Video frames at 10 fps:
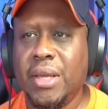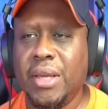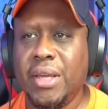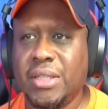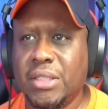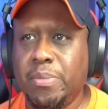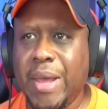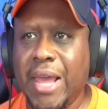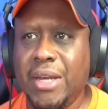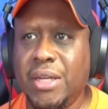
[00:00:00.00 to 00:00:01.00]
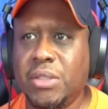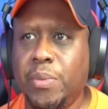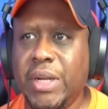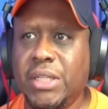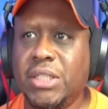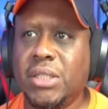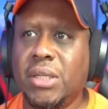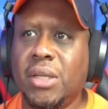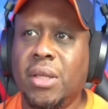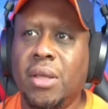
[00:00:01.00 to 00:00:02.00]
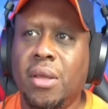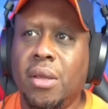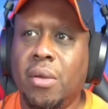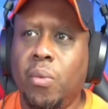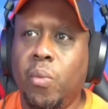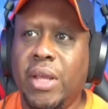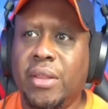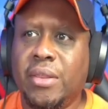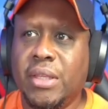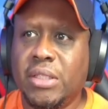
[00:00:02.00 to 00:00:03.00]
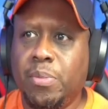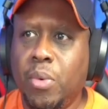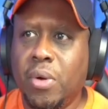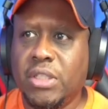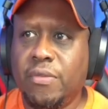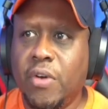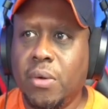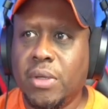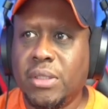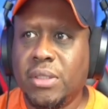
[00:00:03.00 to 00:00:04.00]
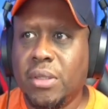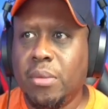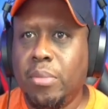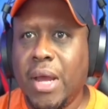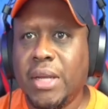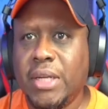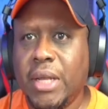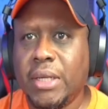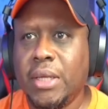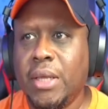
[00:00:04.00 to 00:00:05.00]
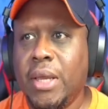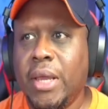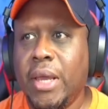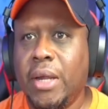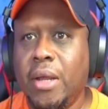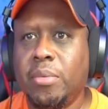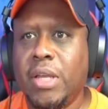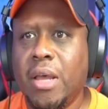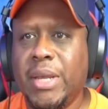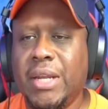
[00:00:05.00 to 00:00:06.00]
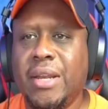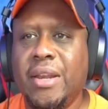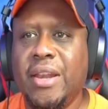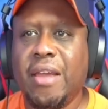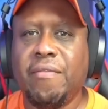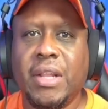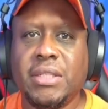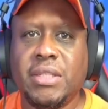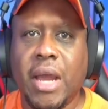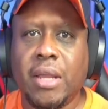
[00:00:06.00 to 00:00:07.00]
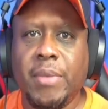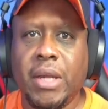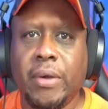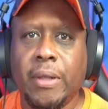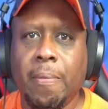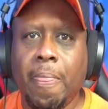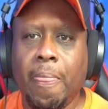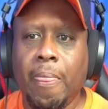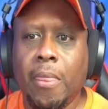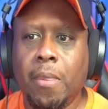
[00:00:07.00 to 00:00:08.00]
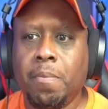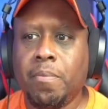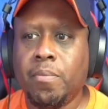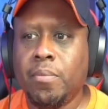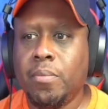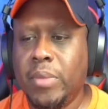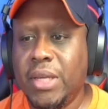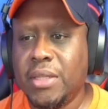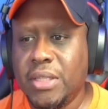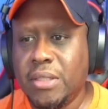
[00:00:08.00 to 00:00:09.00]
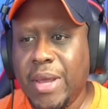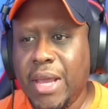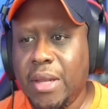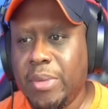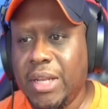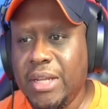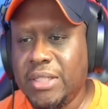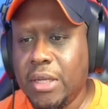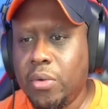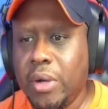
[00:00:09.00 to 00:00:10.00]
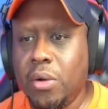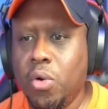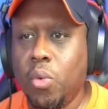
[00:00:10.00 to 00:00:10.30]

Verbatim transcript: is expanding its reach with this sports focused project and an upcoming Netflix documentary. Because this man believes in critical